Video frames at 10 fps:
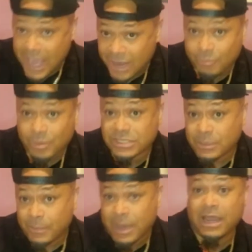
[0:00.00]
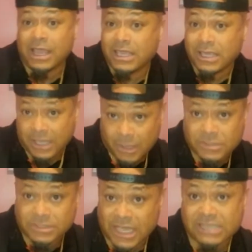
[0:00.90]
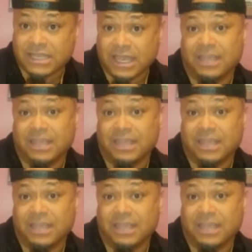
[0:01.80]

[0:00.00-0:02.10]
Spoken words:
when somebody like him says that.